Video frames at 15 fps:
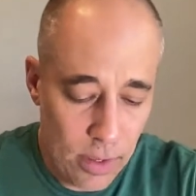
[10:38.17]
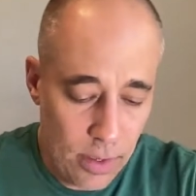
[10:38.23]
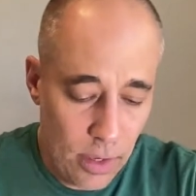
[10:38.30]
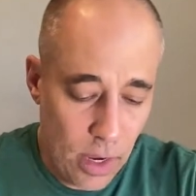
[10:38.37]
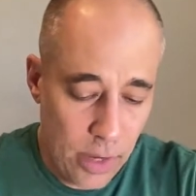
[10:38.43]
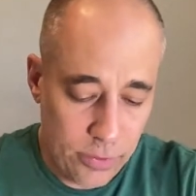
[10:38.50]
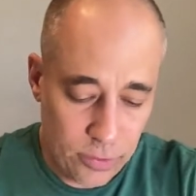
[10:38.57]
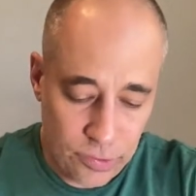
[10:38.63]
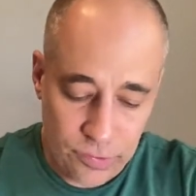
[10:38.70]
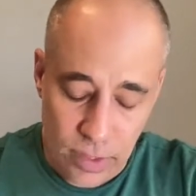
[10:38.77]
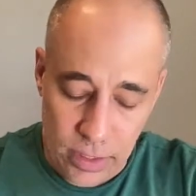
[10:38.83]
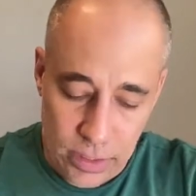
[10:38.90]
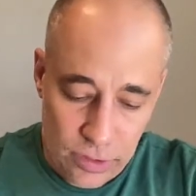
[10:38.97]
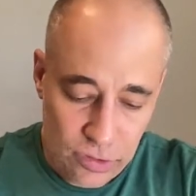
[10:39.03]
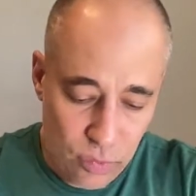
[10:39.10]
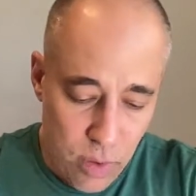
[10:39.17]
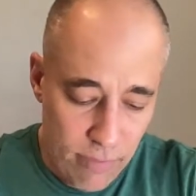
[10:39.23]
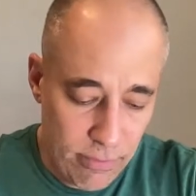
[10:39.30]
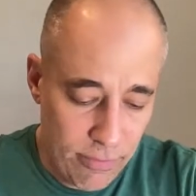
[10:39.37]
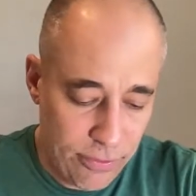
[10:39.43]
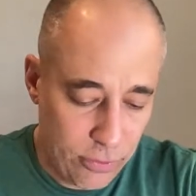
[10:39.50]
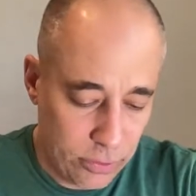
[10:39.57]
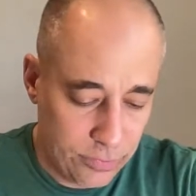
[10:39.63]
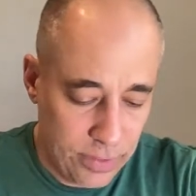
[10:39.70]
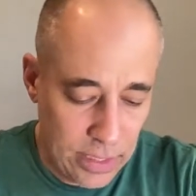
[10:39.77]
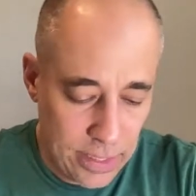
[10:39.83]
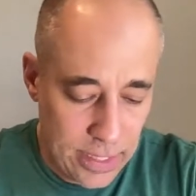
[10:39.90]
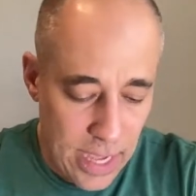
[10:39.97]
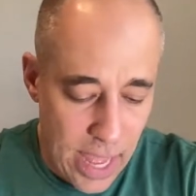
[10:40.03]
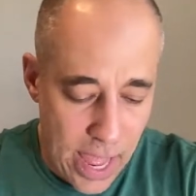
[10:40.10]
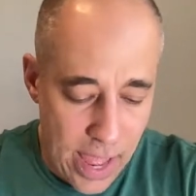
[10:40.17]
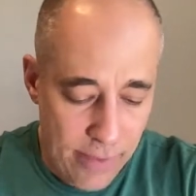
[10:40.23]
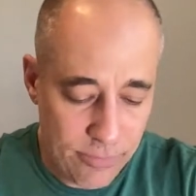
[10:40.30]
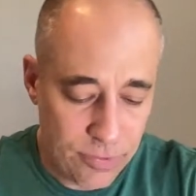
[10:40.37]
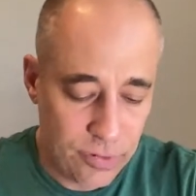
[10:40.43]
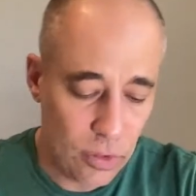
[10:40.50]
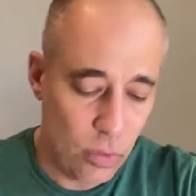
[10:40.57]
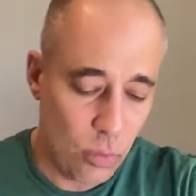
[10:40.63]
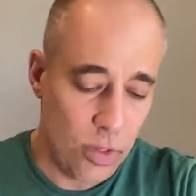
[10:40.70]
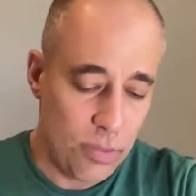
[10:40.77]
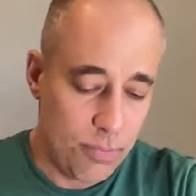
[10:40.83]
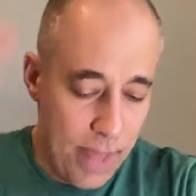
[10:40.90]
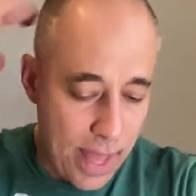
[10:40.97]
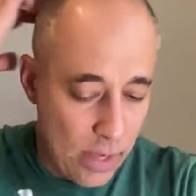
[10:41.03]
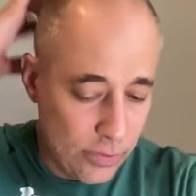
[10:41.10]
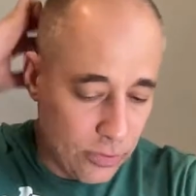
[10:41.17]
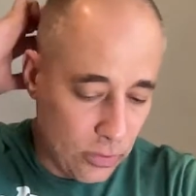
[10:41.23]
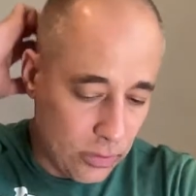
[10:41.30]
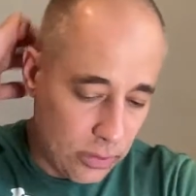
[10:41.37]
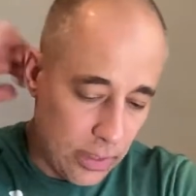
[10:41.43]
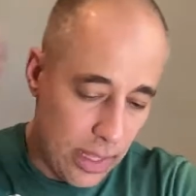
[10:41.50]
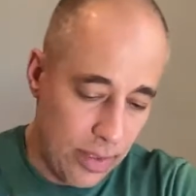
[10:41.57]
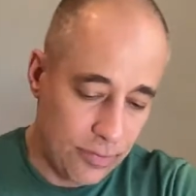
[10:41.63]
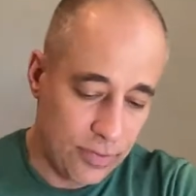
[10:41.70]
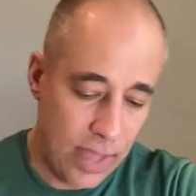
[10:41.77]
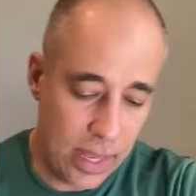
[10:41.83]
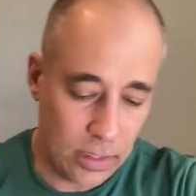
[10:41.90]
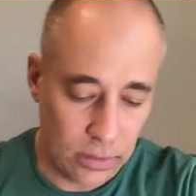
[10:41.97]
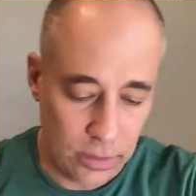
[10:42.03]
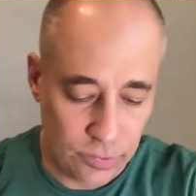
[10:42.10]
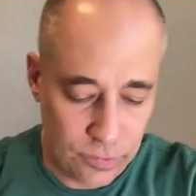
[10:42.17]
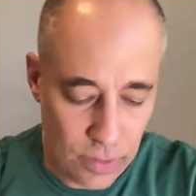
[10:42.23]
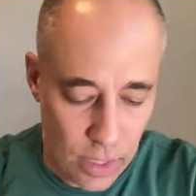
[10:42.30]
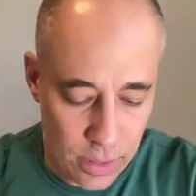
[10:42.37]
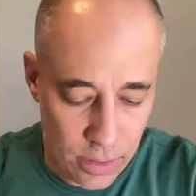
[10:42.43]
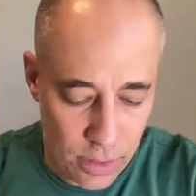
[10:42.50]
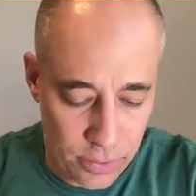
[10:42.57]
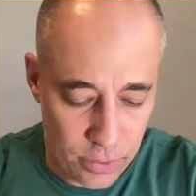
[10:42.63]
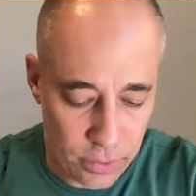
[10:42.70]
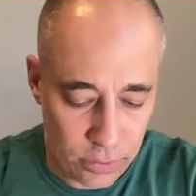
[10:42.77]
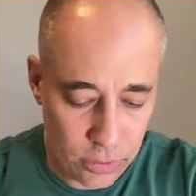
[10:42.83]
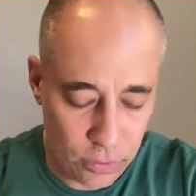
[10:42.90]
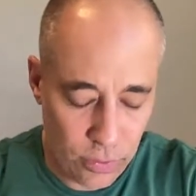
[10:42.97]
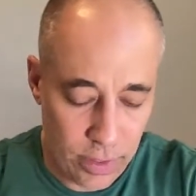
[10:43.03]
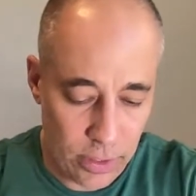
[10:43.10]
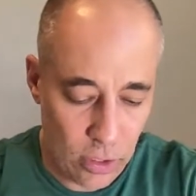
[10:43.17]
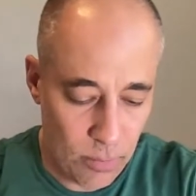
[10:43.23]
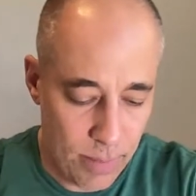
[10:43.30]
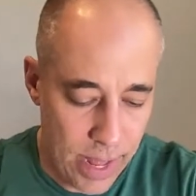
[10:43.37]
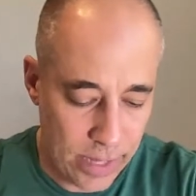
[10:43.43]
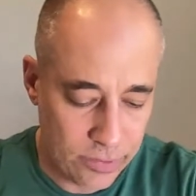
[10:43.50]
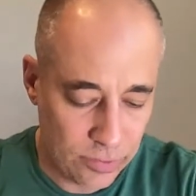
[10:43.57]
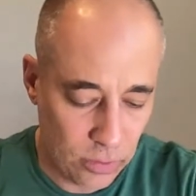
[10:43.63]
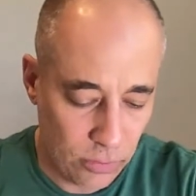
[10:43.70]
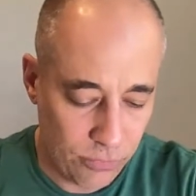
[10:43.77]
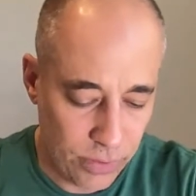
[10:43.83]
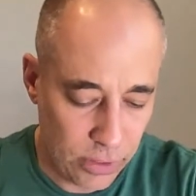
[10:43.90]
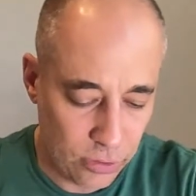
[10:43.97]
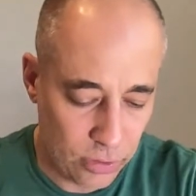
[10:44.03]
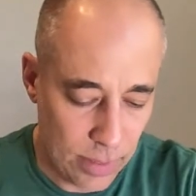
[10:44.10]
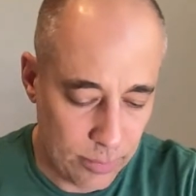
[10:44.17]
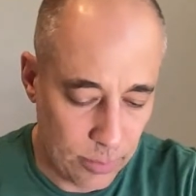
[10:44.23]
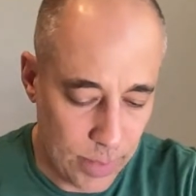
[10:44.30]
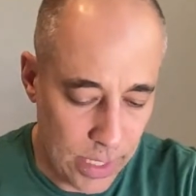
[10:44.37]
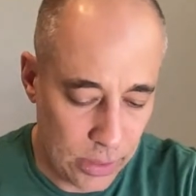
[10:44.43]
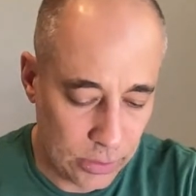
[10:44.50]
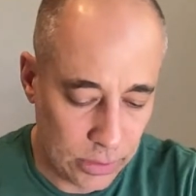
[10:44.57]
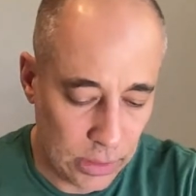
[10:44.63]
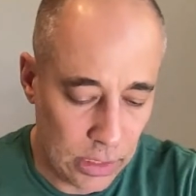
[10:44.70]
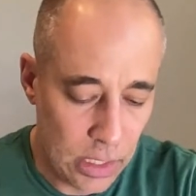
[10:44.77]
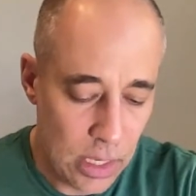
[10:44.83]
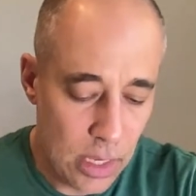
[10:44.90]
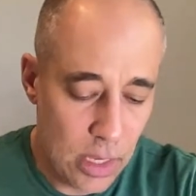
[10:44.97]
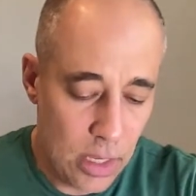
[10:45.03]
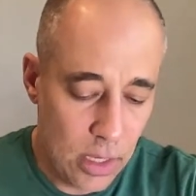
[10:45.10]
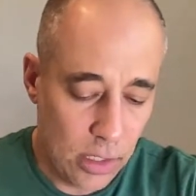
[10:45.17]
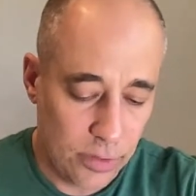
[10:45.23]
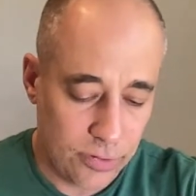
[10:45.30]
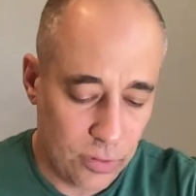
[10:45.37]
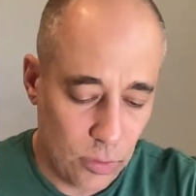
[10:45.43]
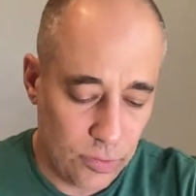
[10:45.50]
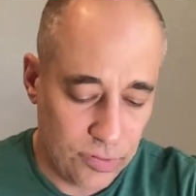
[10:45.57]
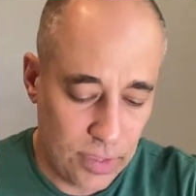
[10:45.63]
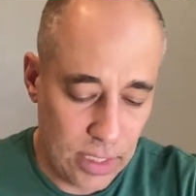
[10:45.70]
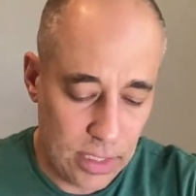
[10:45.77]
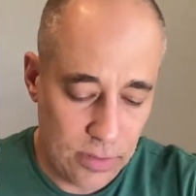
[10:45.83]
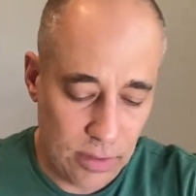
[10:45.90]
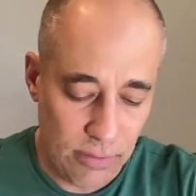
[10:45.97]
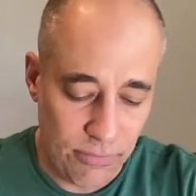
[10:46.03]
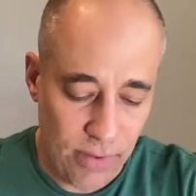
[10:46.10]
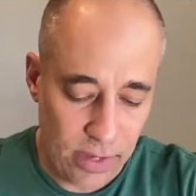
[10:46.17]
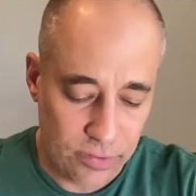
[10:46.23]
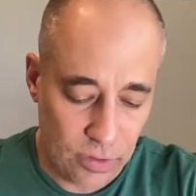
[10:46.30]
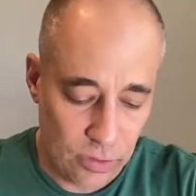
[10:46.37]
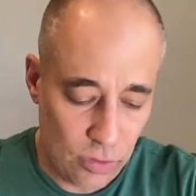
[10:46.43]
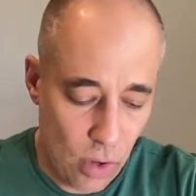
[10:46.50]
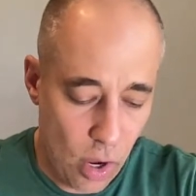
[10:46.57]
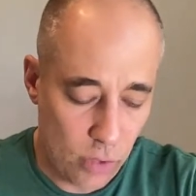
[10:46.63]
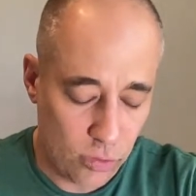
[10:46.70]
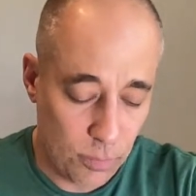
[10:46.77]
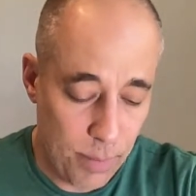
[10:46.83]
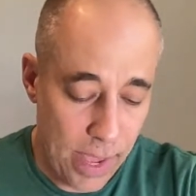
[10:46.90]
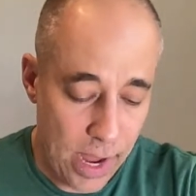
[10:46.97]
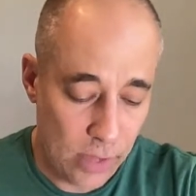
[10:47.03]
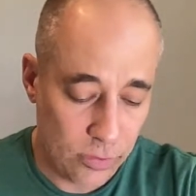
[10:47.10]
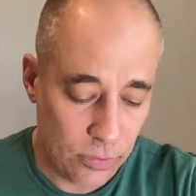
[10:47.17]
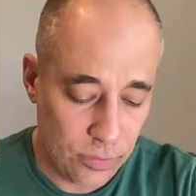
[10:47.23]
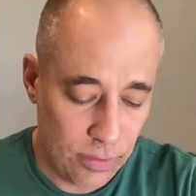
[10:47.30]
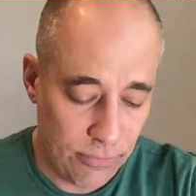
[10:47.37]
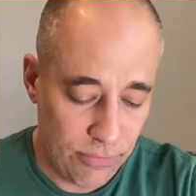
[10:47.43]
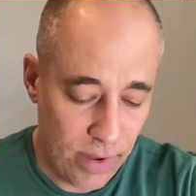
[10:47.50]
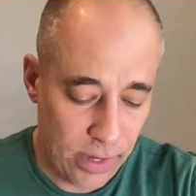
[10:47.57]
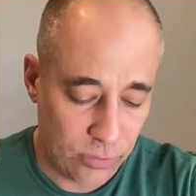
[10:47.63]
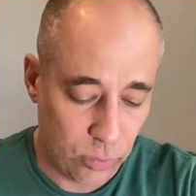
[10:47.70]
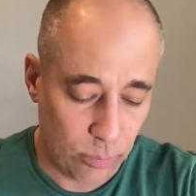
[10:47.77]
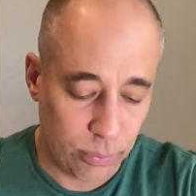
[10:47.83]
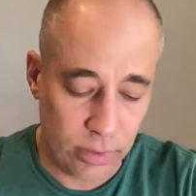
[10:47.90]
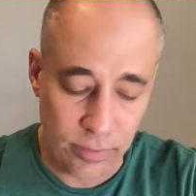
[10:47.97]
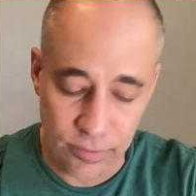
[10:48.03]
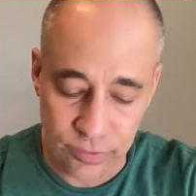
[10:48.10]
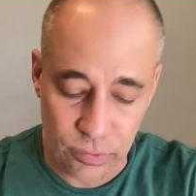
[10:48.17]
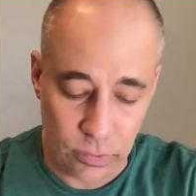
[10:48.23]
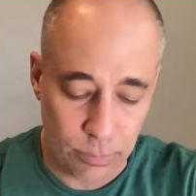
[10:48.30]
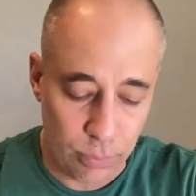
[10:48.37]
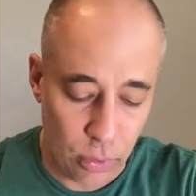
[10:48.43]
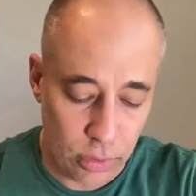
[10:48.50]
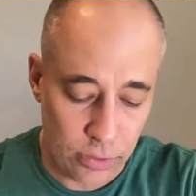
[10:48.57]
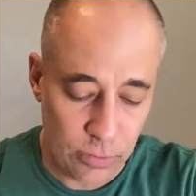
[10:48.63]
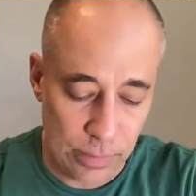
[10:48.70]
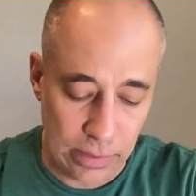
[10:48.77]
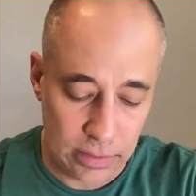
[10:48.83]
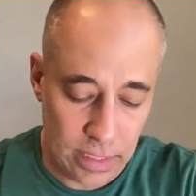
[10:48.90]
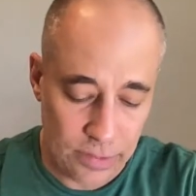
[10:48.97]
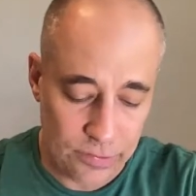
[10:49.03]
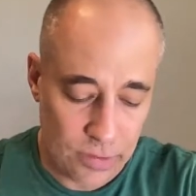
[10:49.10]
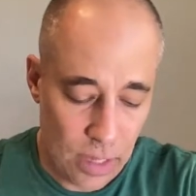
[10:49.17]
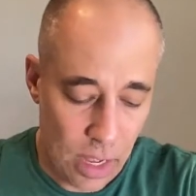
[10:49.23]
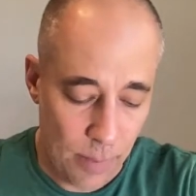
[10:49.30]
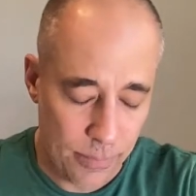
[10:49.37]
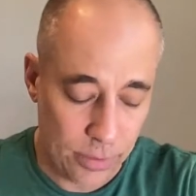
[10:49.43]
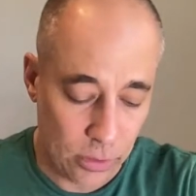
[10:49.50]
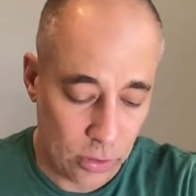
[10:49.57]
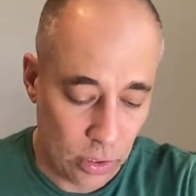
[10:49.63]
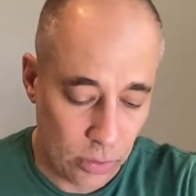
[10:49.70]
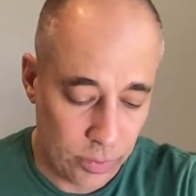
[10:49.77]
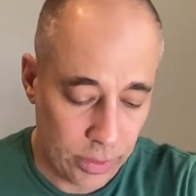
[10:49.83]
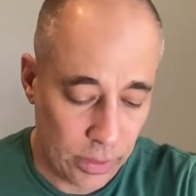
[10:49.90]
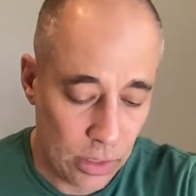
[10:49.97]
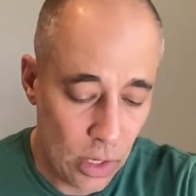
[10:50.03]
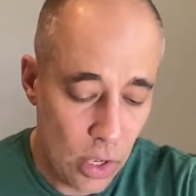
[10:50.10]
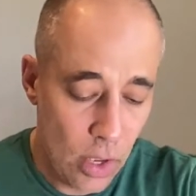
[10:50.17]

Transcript: Other studies, 12 of 13 calves with palatal clefts had at least another craniomaxillofacial abnormality. Associated defects in dogs with palatal defects were previously reported to be less common, occurring